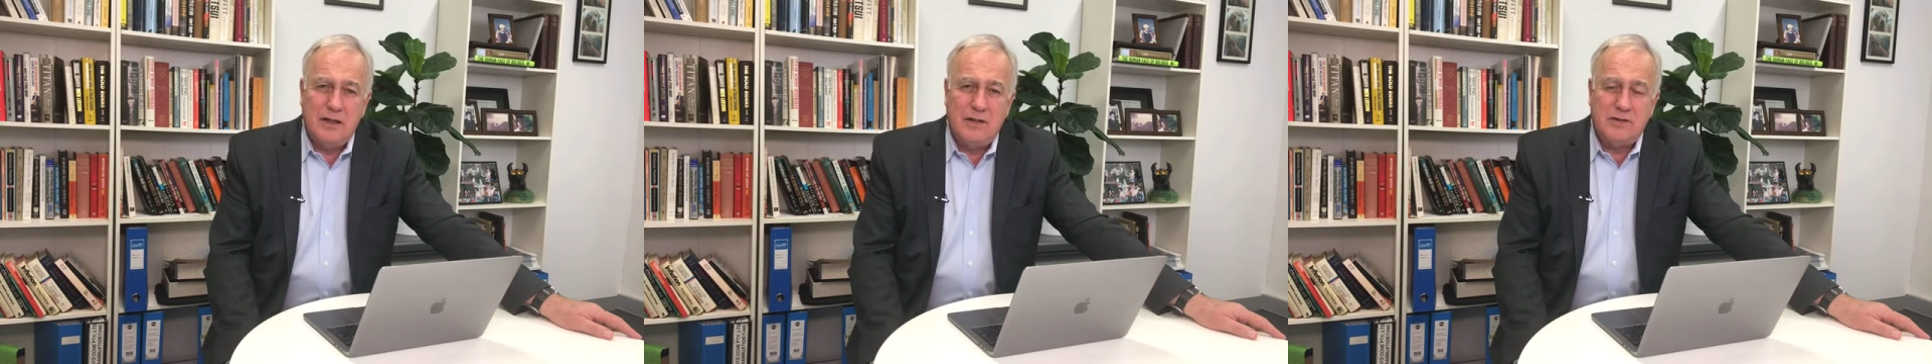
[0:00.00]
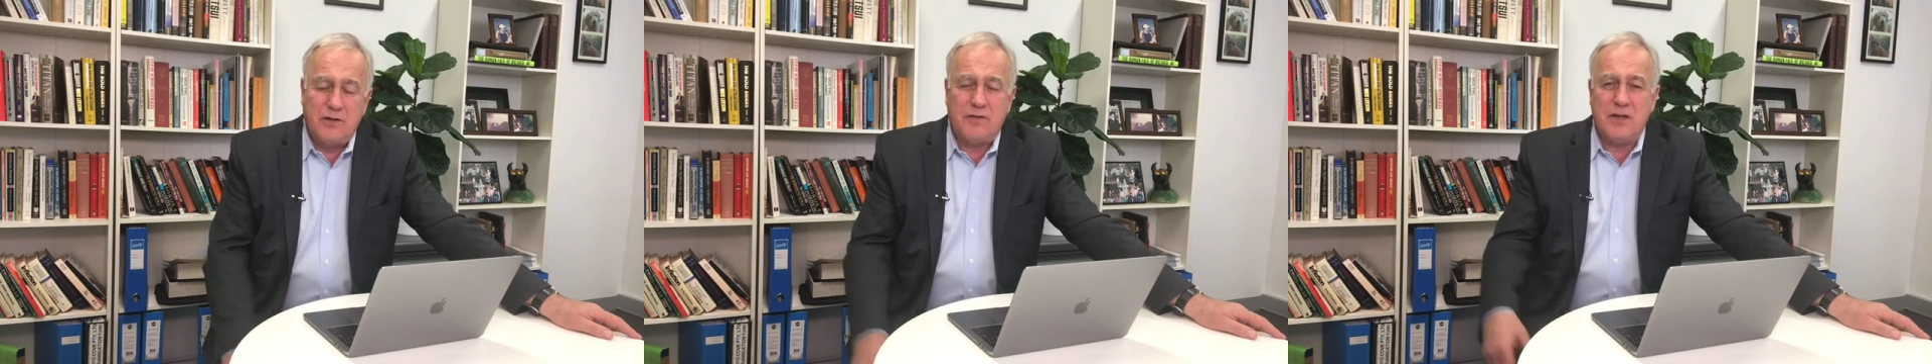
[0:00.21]

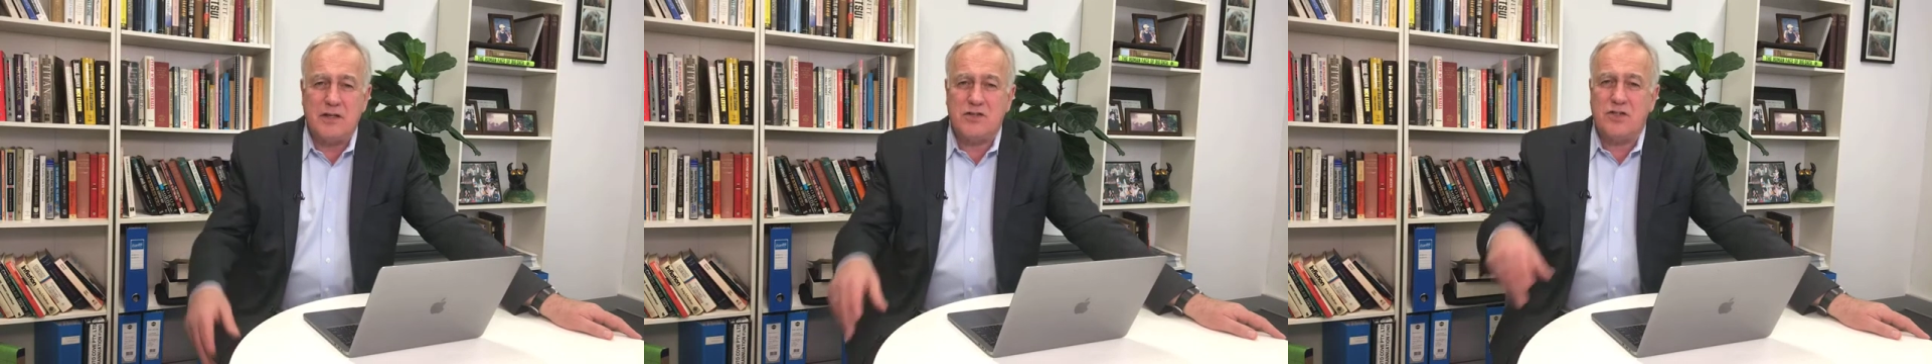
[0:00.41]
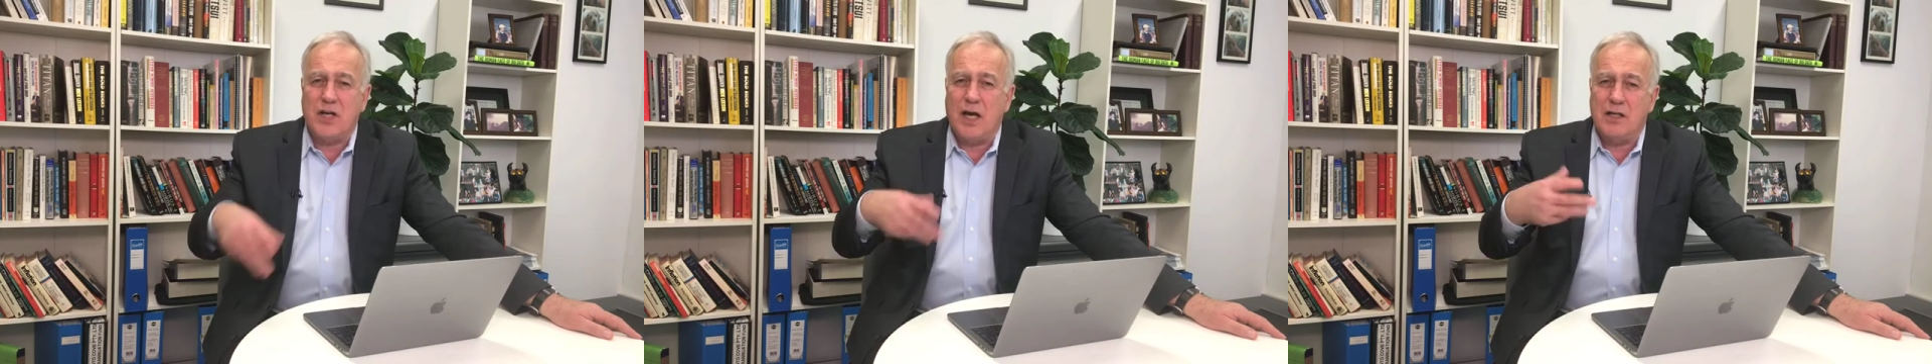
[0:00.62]
So things
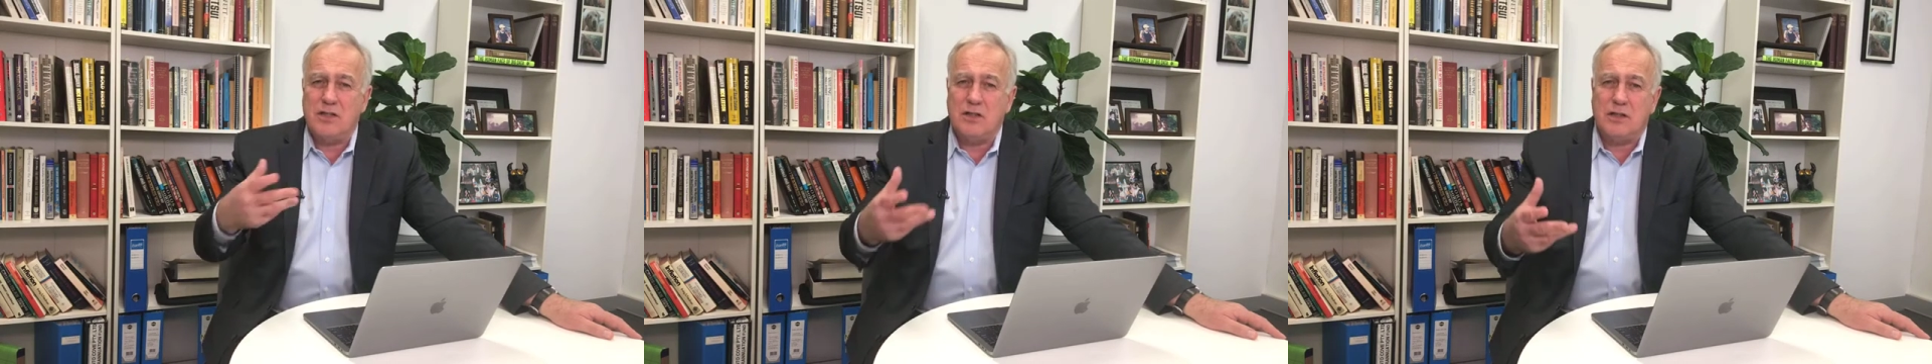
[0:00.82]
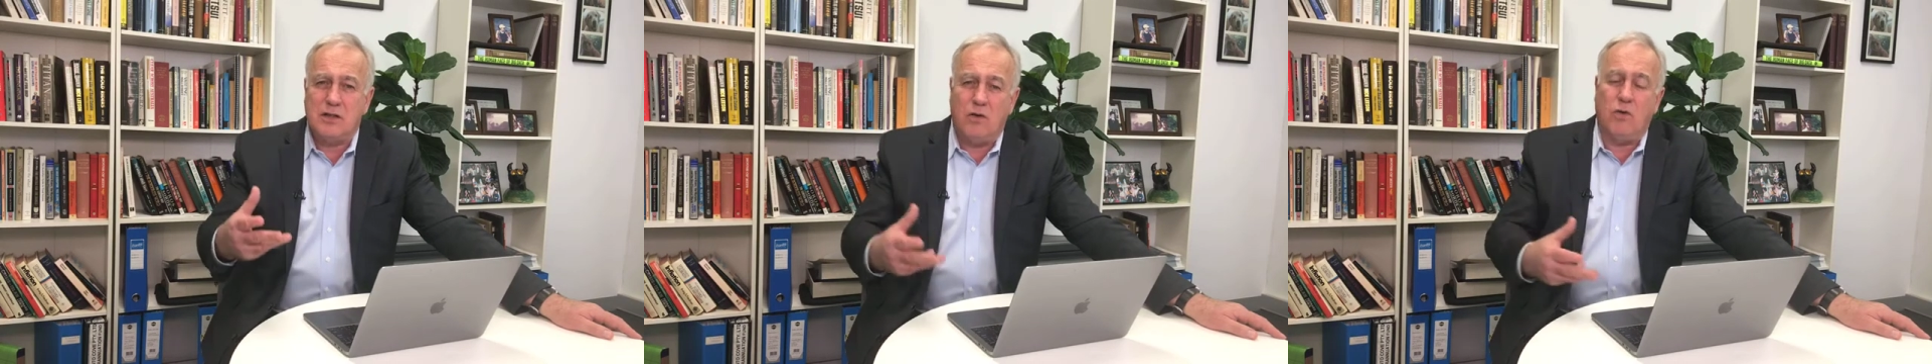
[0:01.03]

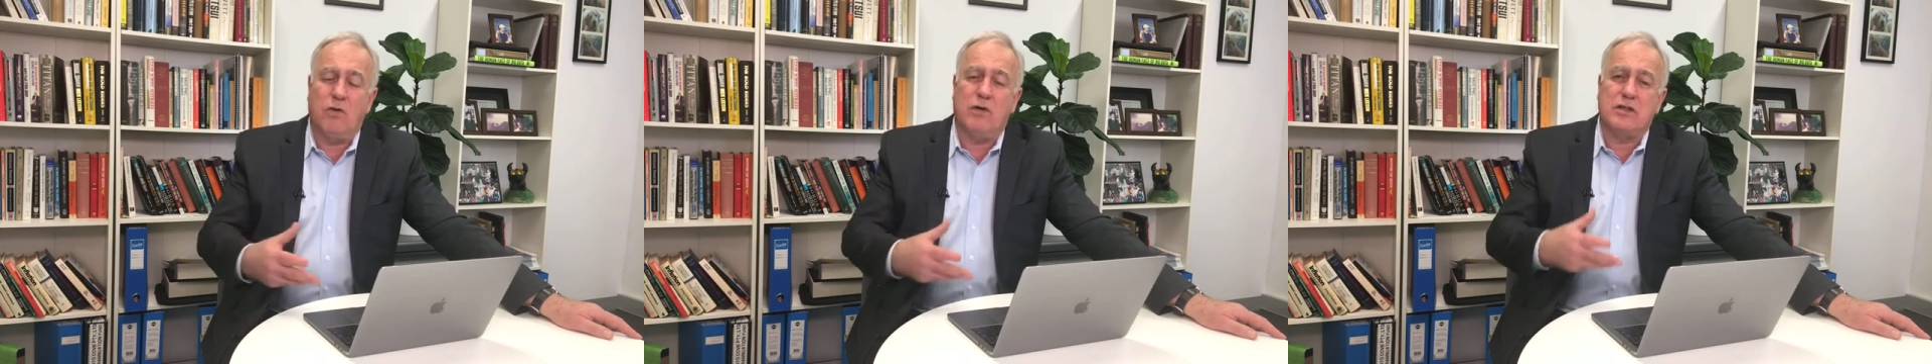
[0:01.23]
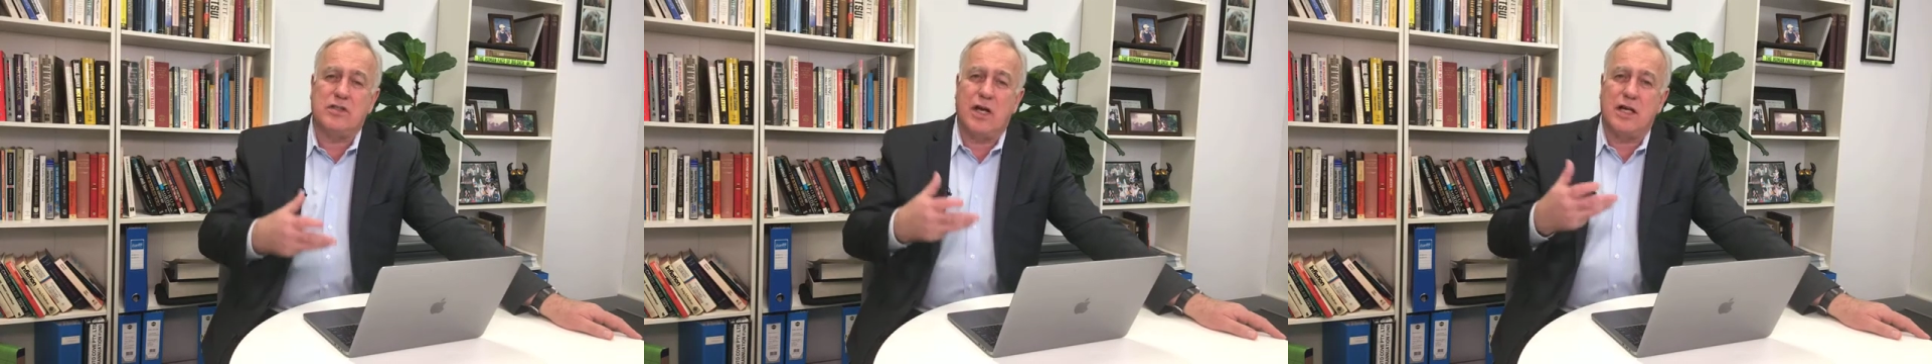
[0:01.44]
changing,
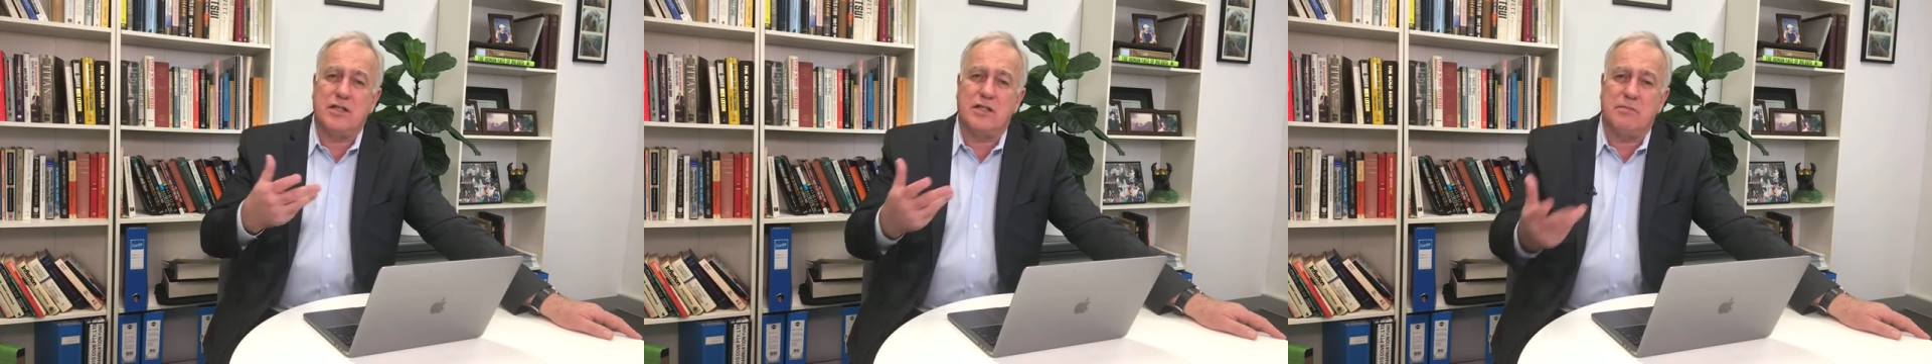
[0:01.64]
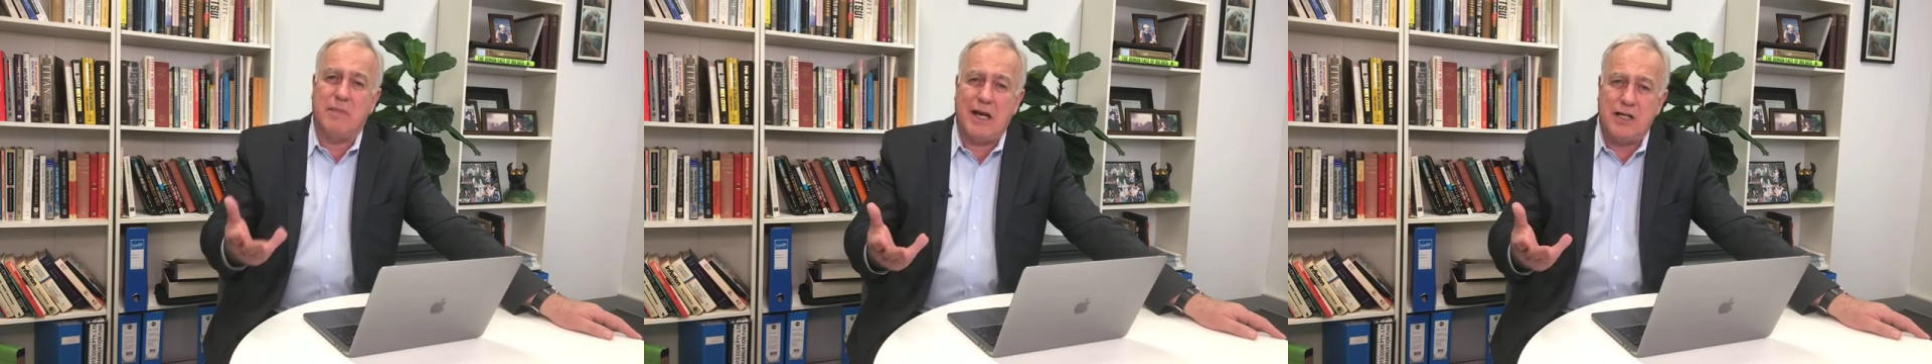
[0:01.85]
or a change
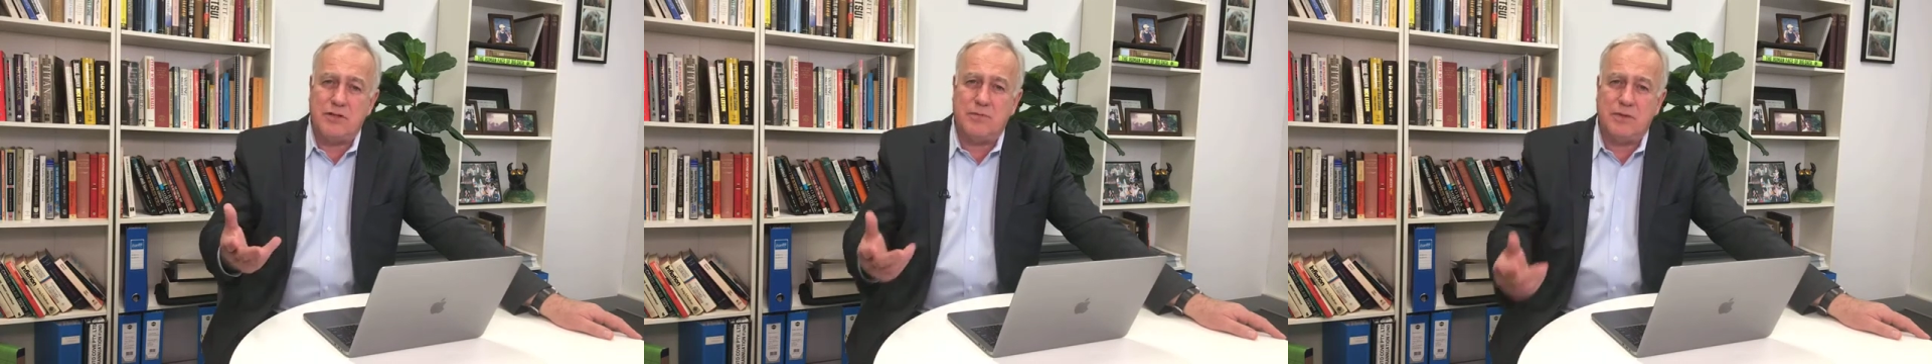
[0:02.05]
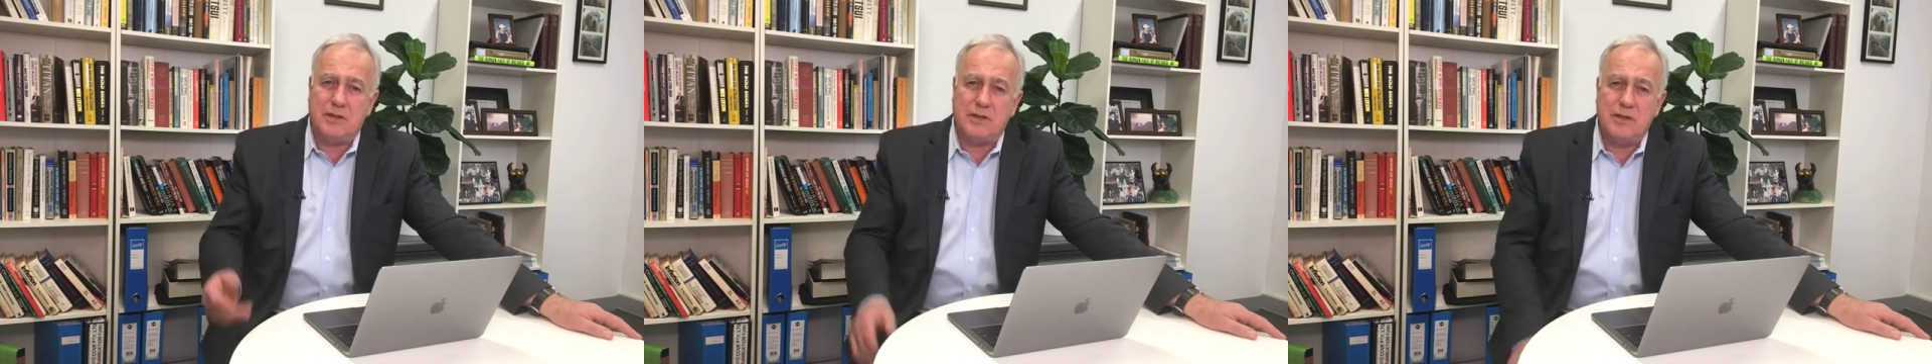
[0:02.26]
in
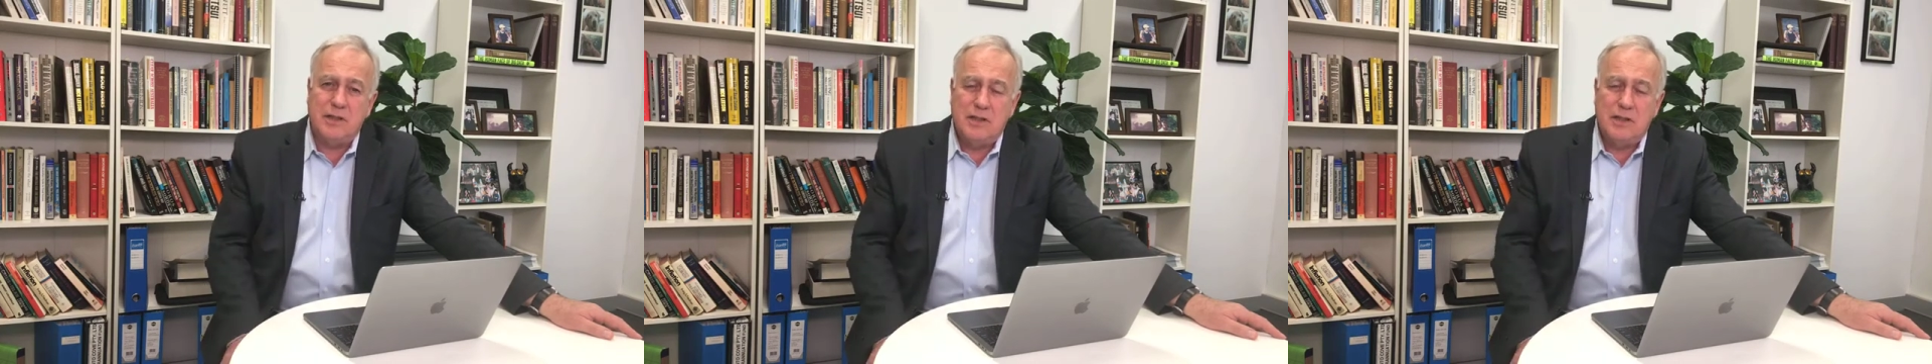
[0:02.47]
management,